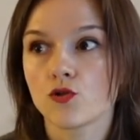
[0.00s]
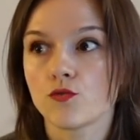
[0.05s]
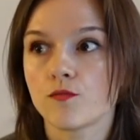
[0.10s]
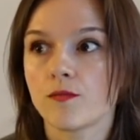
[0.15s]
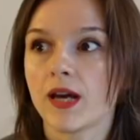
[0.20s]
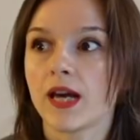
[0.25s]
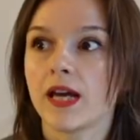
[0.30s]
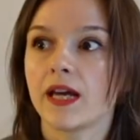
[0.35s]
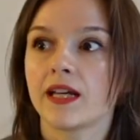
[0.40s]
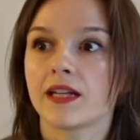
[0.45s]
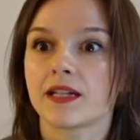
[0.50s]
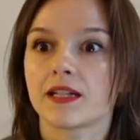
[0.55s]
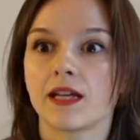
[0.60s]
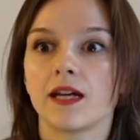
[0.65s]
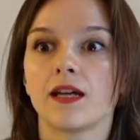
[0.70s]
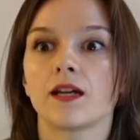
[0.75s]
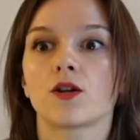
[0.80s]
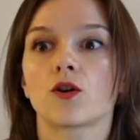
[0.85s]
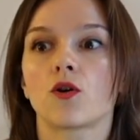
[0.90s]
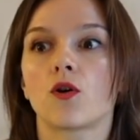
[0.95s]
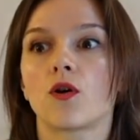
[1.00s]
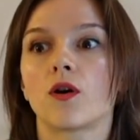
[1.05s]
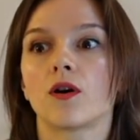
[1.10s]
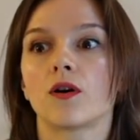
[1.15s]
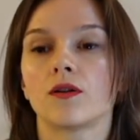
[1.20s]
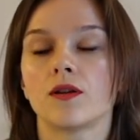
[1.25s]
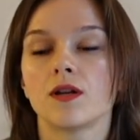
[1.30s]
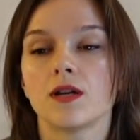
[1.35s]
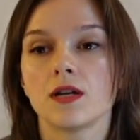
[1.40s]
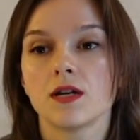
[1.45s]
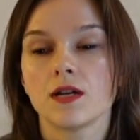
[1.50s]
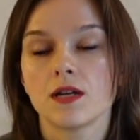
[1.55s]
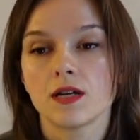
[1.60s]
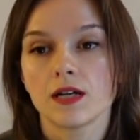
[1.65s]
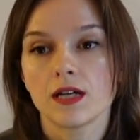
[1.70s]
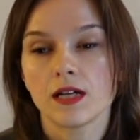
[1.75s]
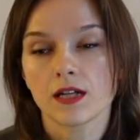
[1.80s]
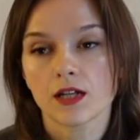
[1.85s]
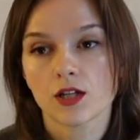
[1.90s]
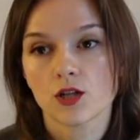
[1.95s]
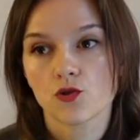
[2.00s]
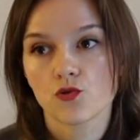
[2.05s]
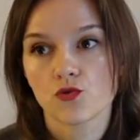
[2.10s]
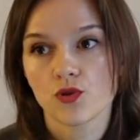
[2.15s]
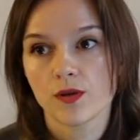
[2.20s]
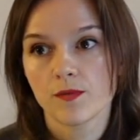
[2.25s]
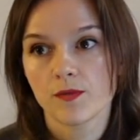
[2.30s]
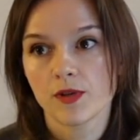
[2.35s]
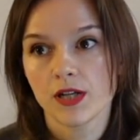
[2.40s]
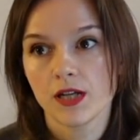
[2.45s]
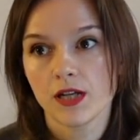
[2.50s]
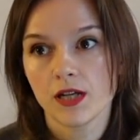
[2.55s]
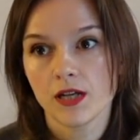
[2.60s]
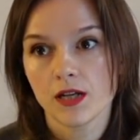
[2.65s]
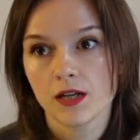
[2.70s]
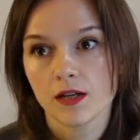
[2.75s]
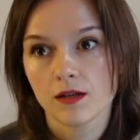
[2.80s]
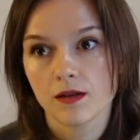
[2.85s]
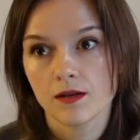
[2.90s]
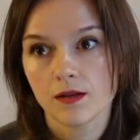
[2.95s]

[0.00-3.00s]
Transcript: you may take on an extremely